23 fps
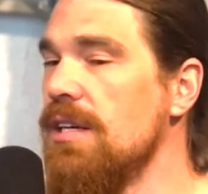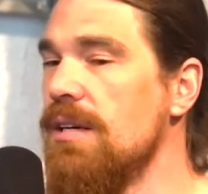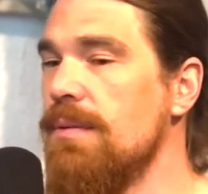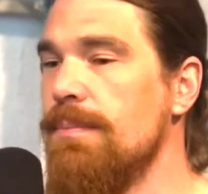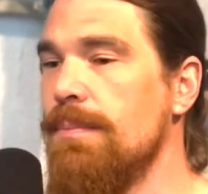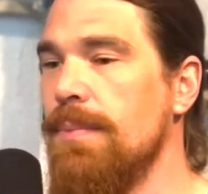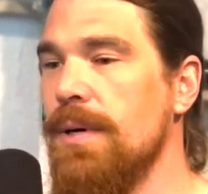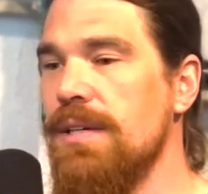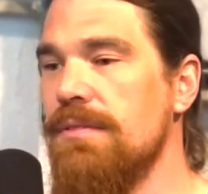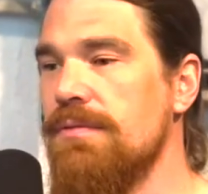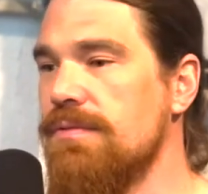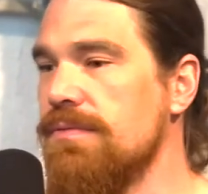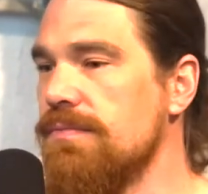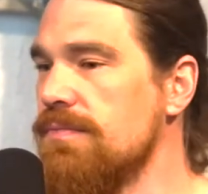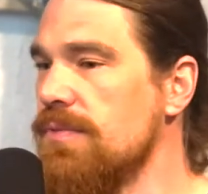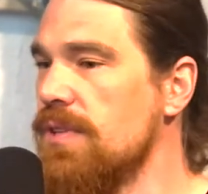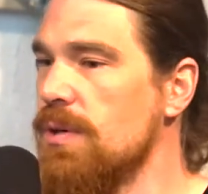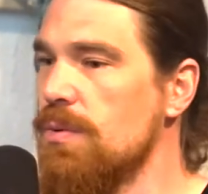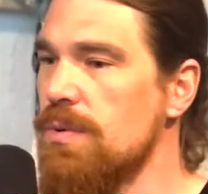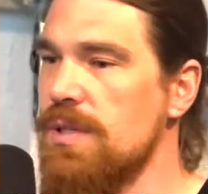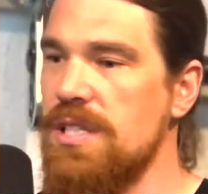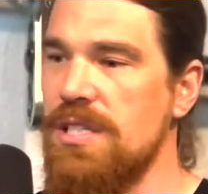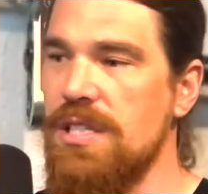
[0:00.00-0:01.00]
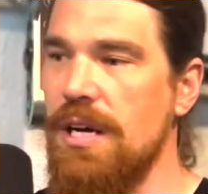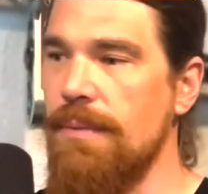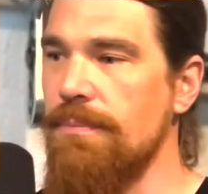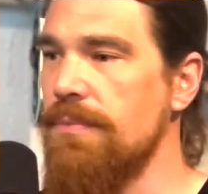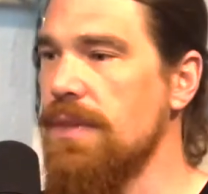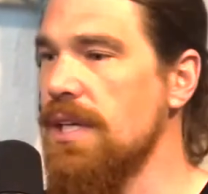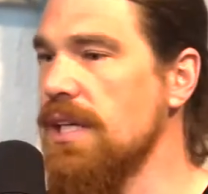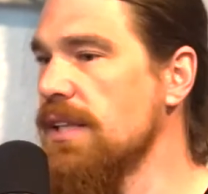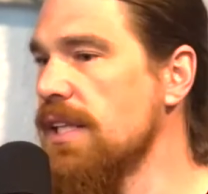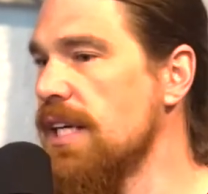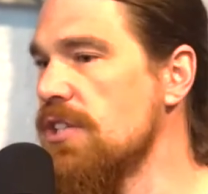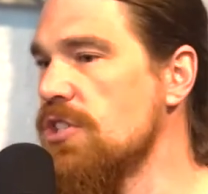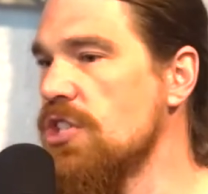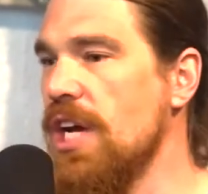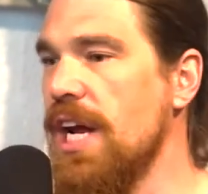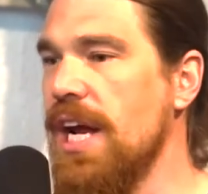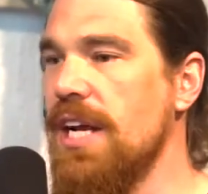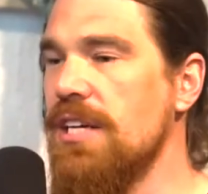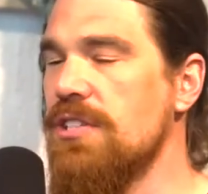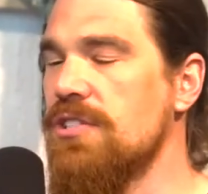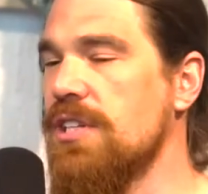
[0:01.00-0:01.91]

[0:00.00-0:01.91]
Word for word: But there was something that changed.